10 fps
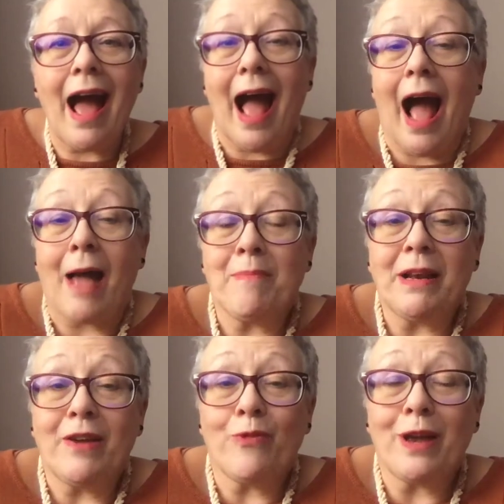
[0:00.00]
I
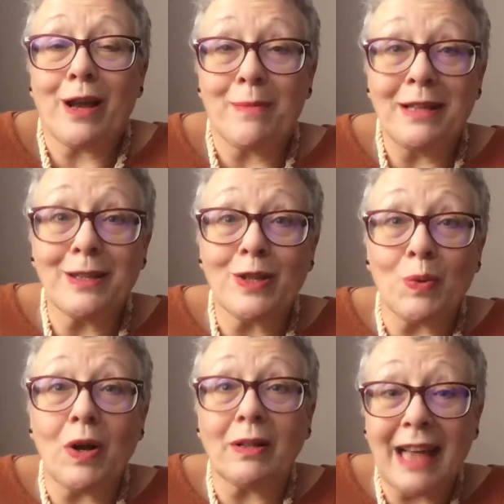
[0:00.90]
believe we come into the
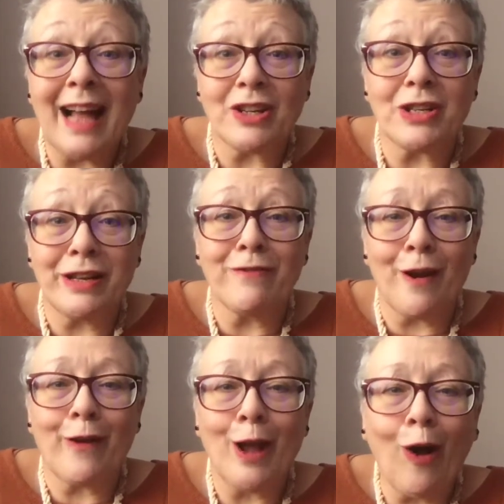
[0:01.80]
world actually
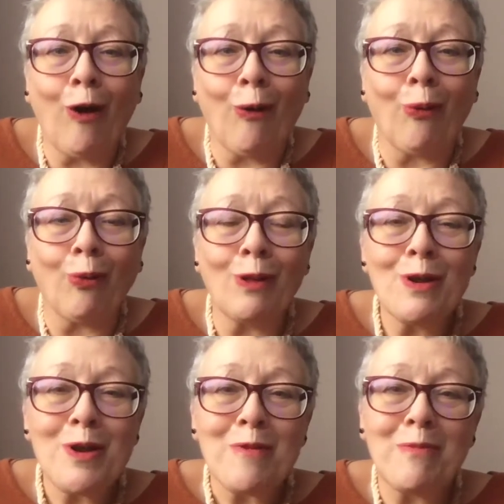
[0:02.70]
very whole,
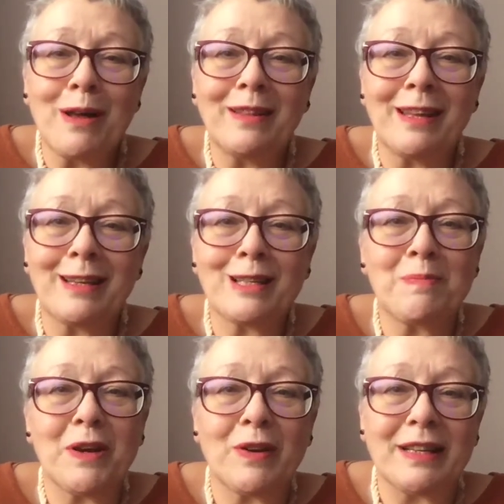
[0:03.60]
but the
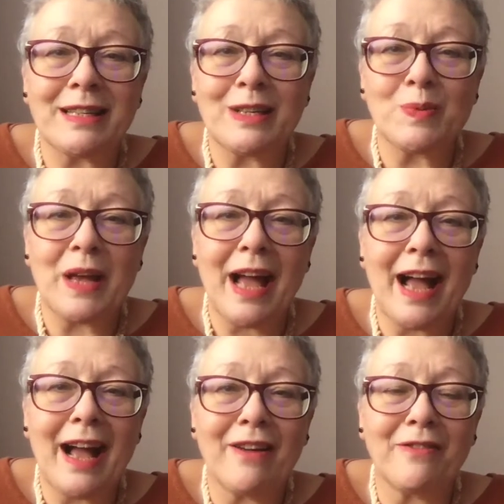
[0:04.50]
experiences we
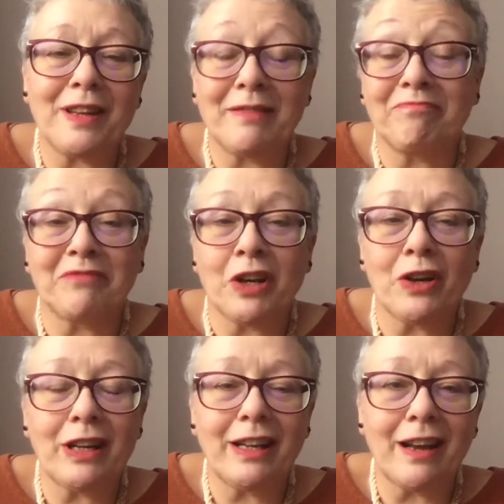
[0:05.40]
have in
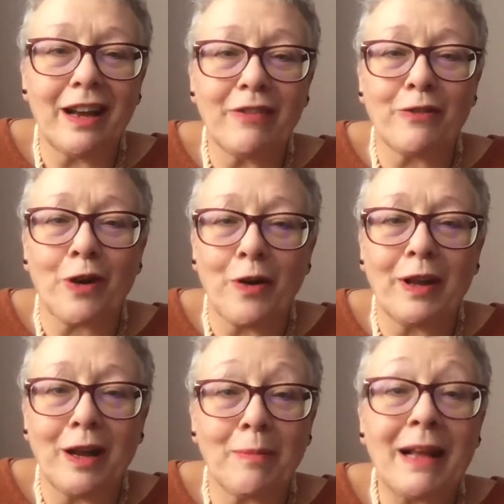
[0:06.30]
early life,
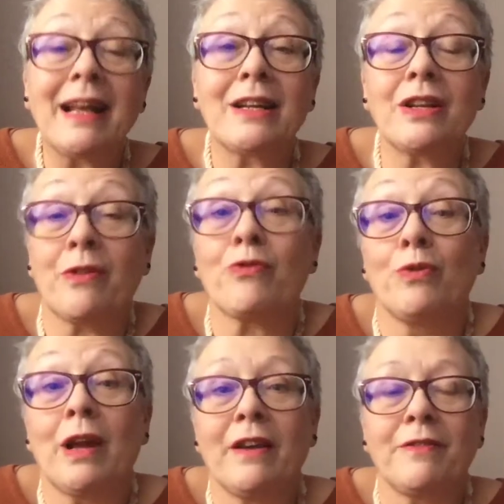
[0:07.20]
growing up, and through
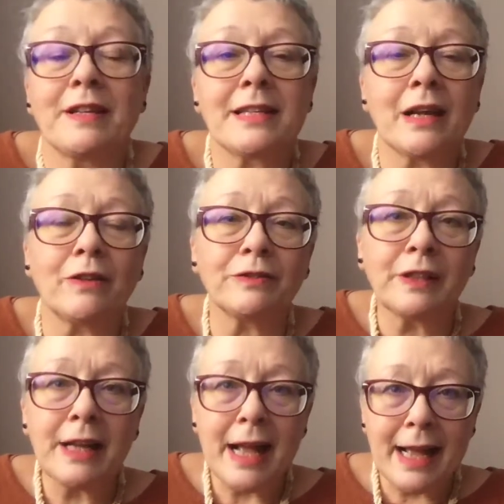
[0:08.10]
life itself
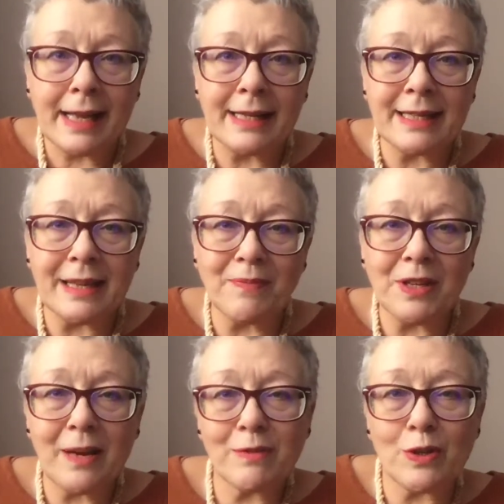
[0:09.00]
can
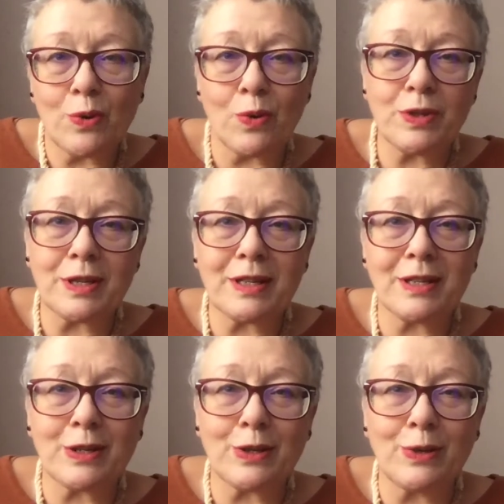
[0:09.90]
sometimes cause us
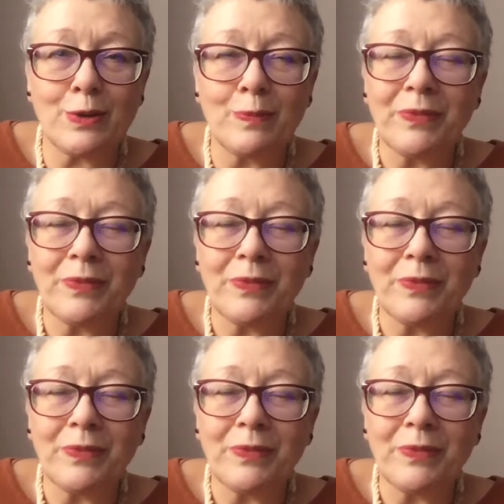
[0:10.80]
to